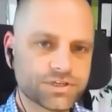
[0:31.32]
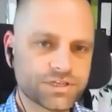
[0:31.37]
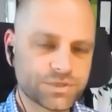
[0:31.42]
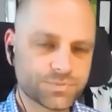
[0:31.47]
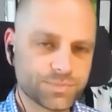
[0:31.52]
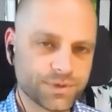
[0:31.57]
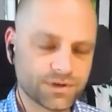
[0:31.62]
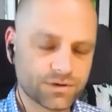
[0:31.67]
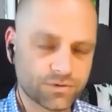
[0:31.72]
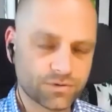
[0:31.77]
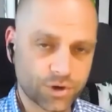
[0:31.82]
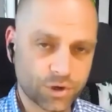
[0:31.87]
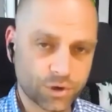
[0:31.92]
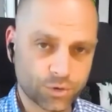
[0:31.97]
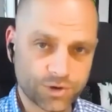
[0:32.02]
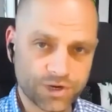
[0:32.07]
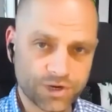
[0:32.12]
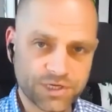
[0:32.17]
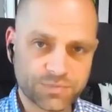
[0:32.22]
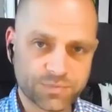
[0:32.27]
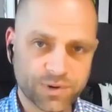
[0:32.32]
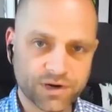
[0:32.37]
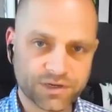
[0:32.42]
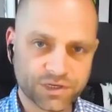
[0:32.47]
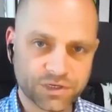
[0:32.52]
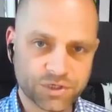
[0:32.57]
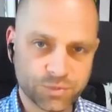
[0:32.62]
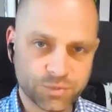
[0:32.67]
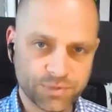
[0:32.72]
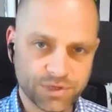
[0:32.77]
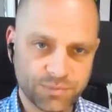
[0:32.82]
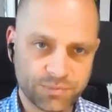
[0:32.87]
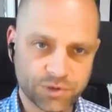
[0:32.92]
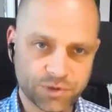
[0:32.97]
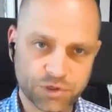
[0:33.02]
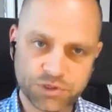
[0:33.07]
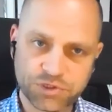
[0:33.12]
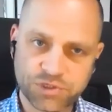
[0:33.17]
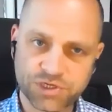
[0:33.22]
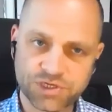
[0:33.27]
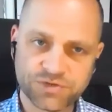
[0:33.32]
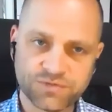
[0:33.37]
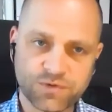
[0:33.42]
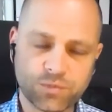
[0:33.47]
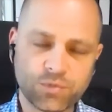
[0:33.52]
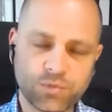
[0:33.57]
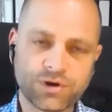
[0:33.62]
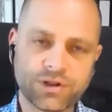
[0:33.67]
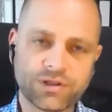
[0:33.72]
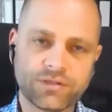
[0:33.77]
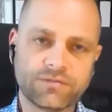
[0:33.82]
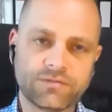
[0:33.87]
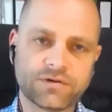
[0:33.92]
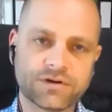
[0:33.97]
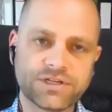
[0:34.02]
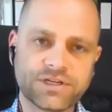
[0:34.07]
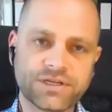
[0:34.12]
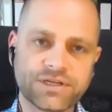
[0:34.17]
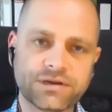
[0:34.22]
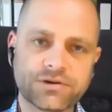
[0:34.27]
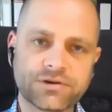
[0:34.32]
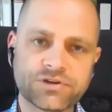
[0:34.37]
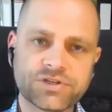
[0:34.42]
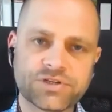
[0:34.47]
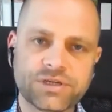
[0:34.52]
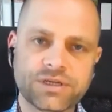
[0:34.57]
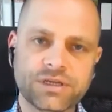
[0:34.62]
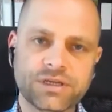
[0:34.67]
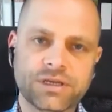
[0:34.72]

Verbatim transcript: has been a recognized partner to many producers for more than 30 years